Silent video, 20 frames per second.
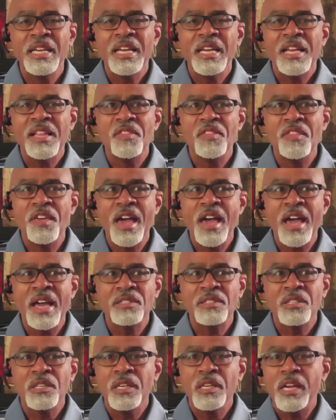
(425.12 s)
that
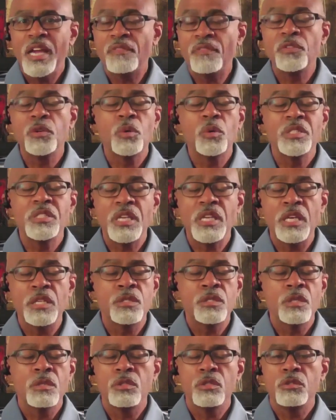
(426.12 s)
everyone says,
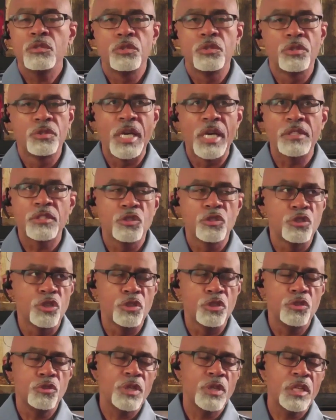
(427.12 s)
you're not to judge,
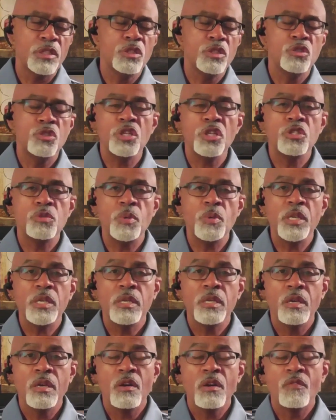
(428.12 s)
you're not to judge me
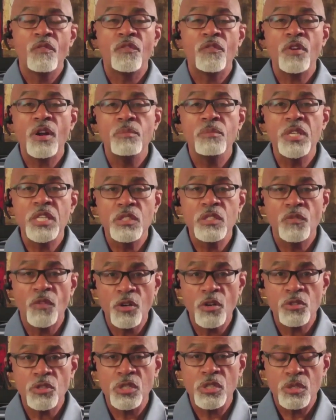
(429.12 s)
from these
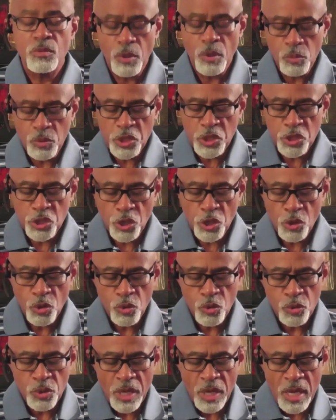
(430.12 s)
verses. But we
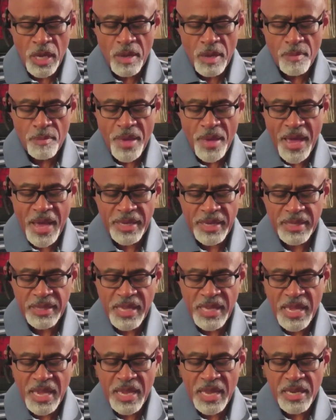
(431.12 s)
showed back
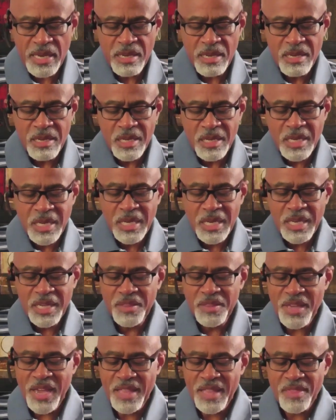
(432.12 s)
then
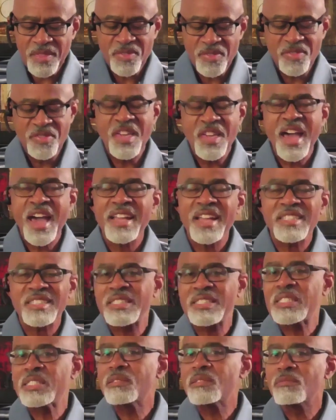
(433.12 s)
that
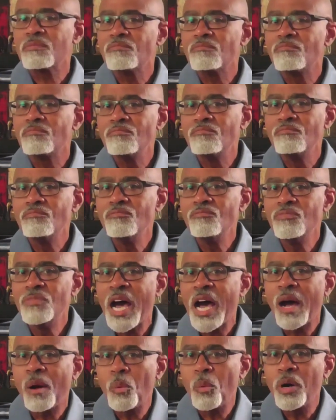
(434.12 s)
that's
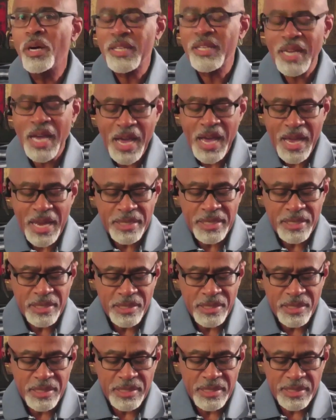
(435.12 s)
not what God
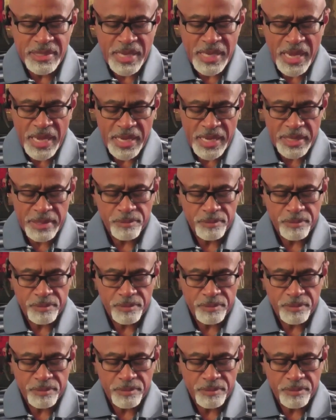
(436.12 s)
is saying.